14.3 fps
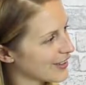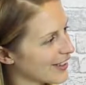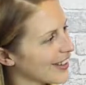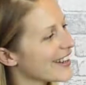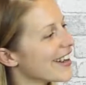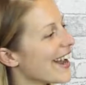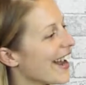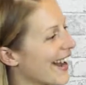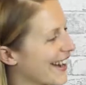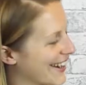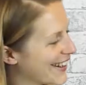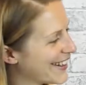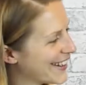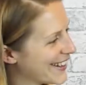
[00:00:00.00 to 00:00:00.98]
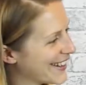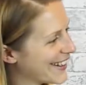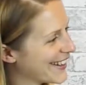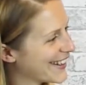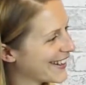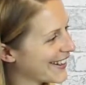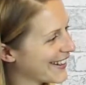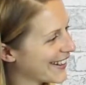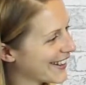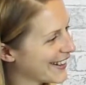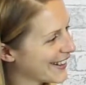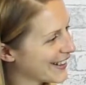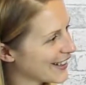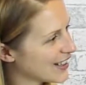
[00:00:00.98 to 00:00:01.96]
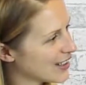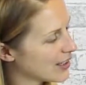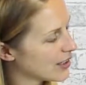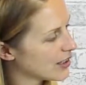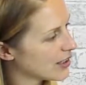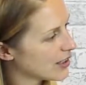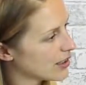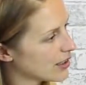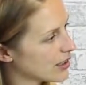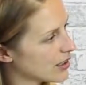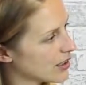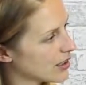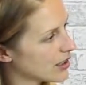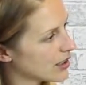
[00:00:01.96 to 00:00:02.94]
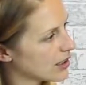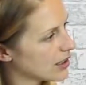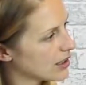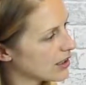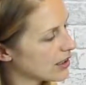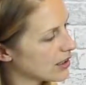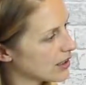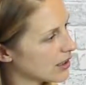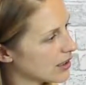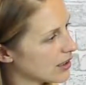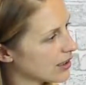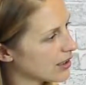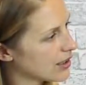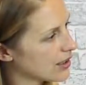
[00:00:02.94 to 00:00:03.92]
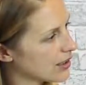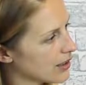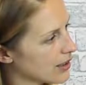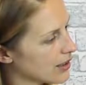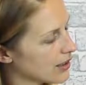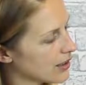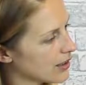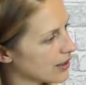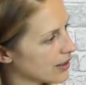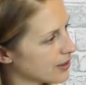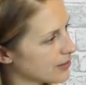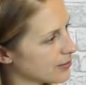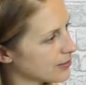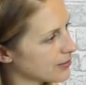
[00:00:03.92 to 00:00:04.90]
This person isn't speaking.